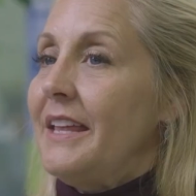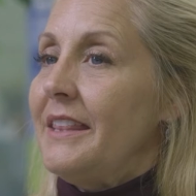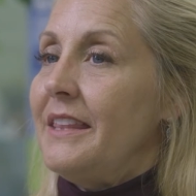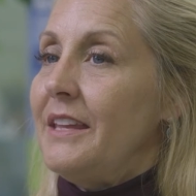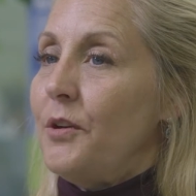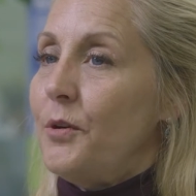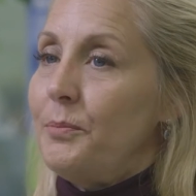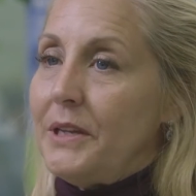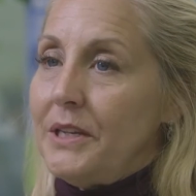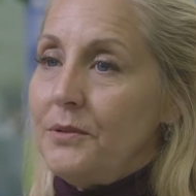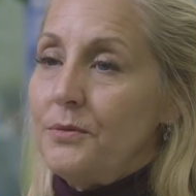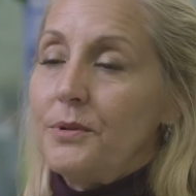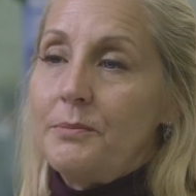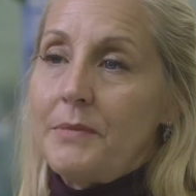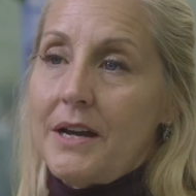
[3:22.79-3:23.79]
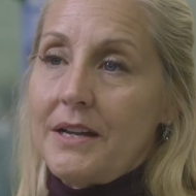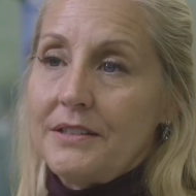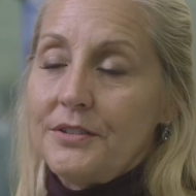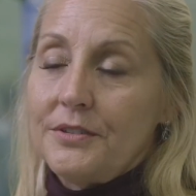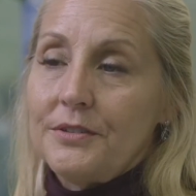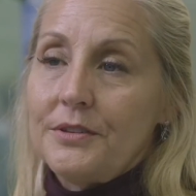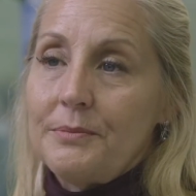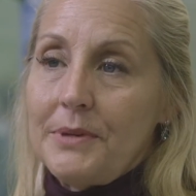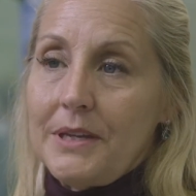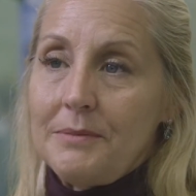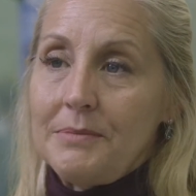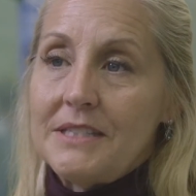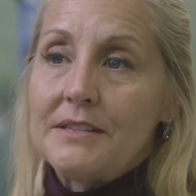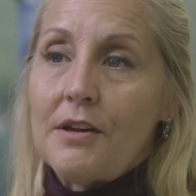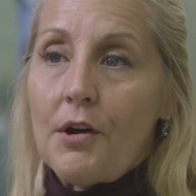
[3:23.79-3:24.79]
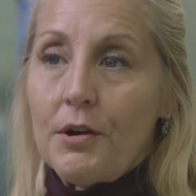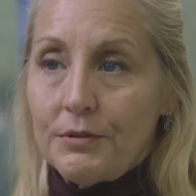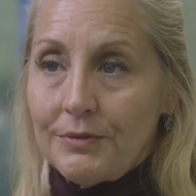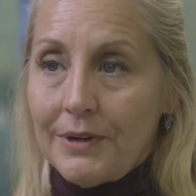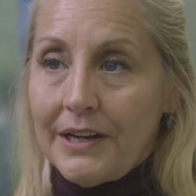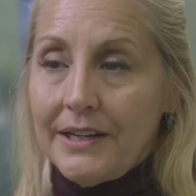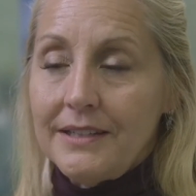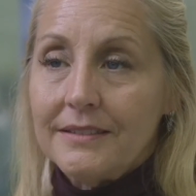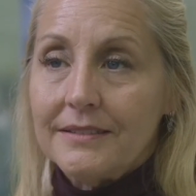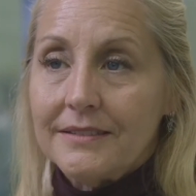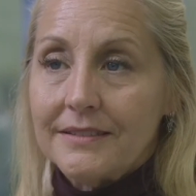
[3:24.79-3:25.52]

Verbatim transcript: The OB will monitor the baby's heart rate.